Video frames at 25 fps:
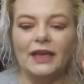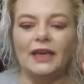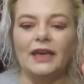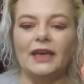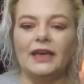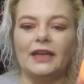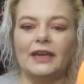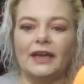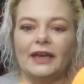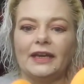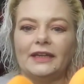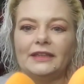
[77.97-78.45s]

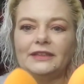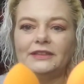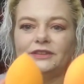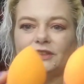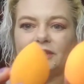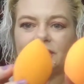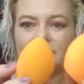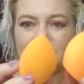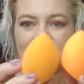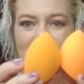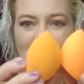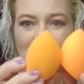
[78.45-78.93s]
and I had
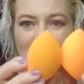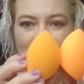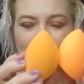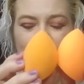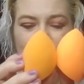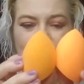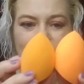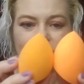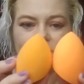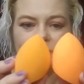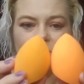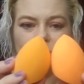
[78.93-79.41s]
just got
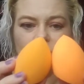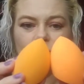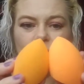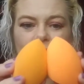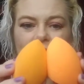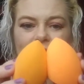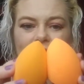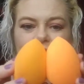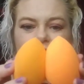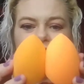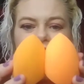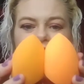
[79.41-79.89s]
one from
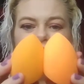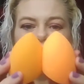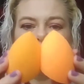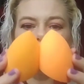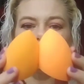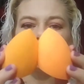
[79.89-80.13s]
Wish.